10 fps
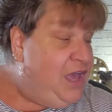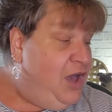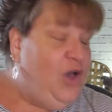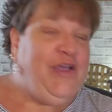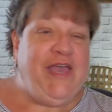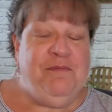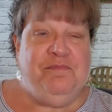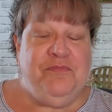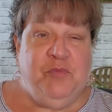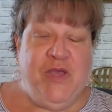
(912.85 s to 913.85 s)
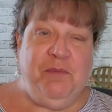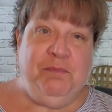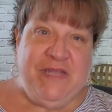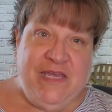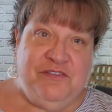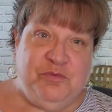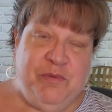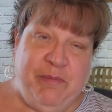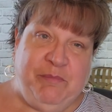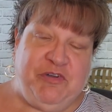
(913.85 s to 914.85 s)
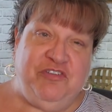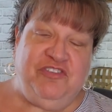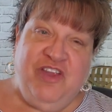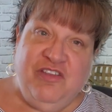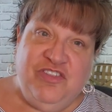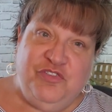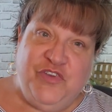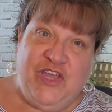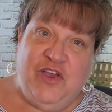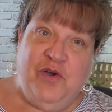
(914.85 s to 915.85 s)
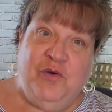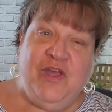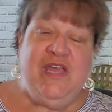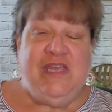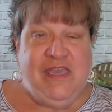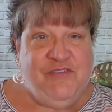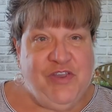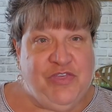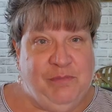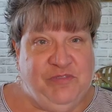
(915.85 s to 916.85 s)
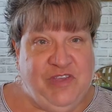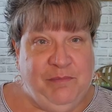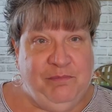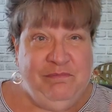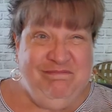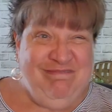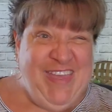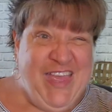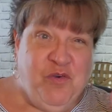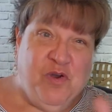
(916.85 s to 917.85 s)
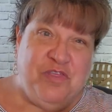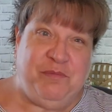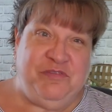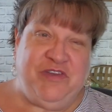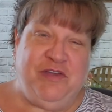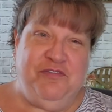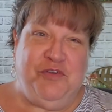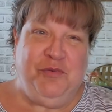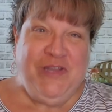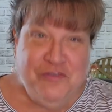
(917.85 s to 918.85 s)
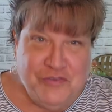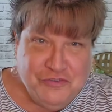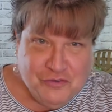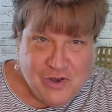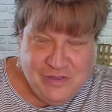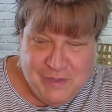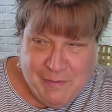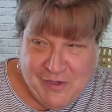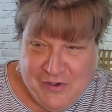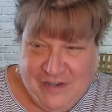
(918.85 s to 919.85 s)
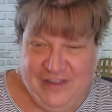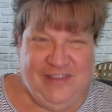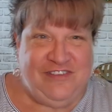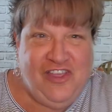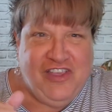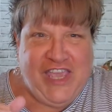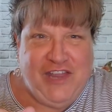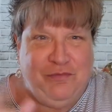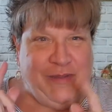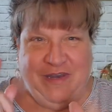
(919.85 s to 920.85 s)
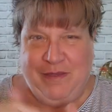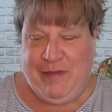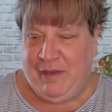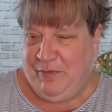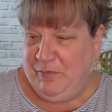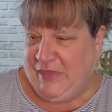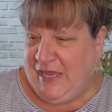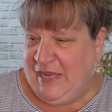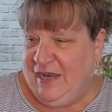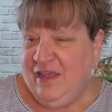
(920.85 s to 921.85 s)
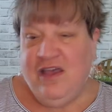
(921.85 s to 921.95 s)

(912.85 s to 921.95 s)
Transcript: Okay, well, please remember to share this video, give it a thumbs up, or a thumbs down. If you really feel strongly about it, it's all engagement. I'm happy with that.